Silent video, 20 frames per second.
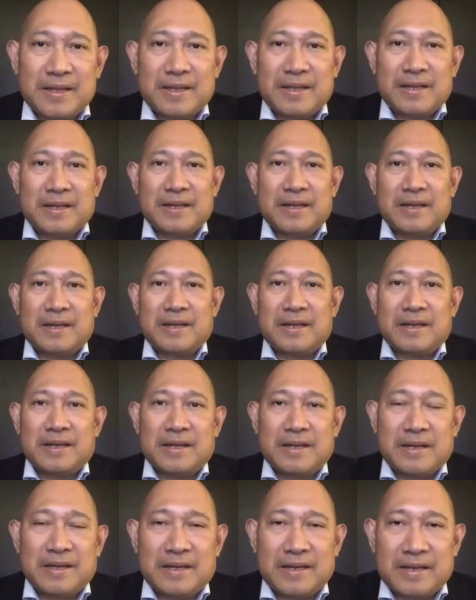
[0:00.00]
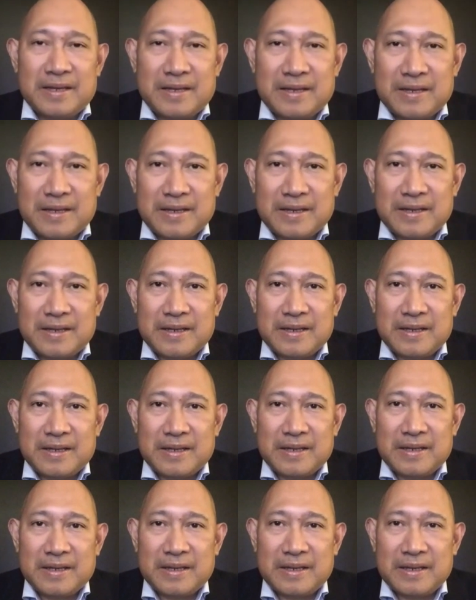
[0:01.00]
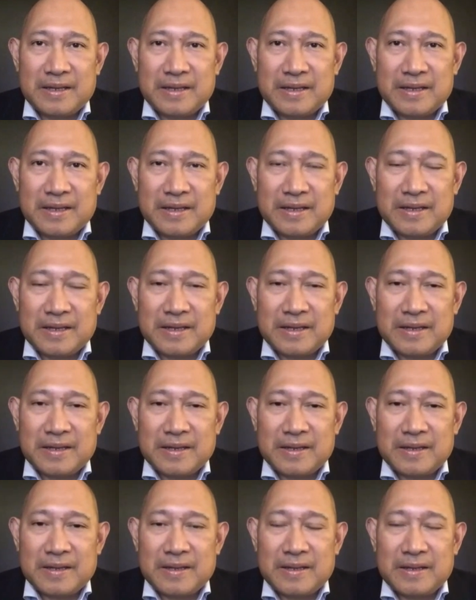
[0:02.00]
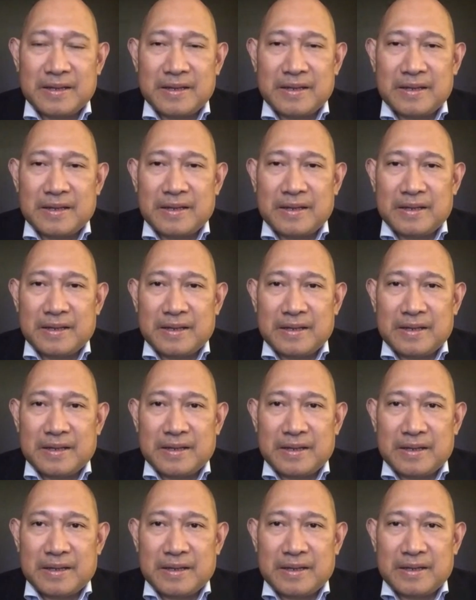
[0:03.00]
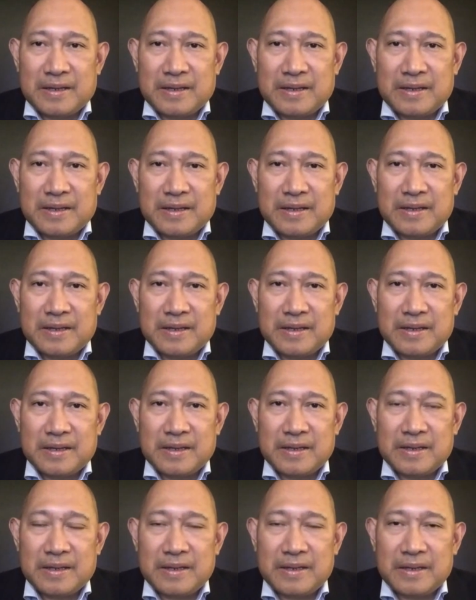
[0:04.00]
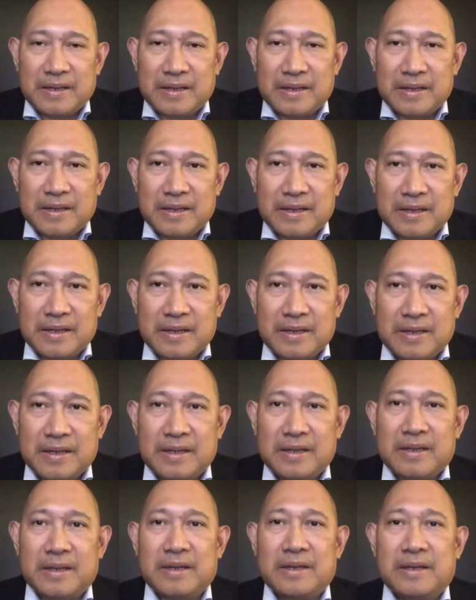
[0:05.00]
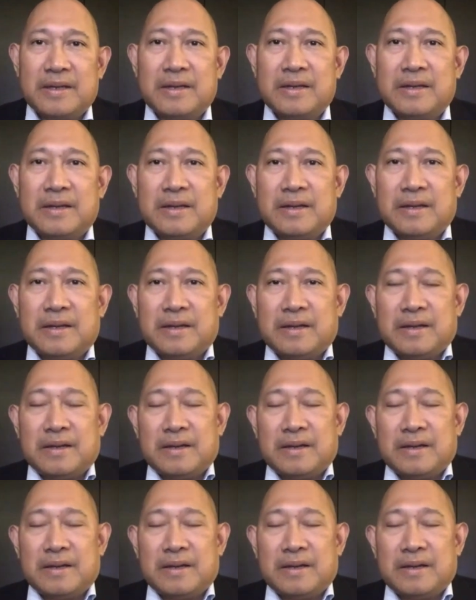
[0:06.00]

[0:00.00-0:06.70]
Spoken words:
(not speaking)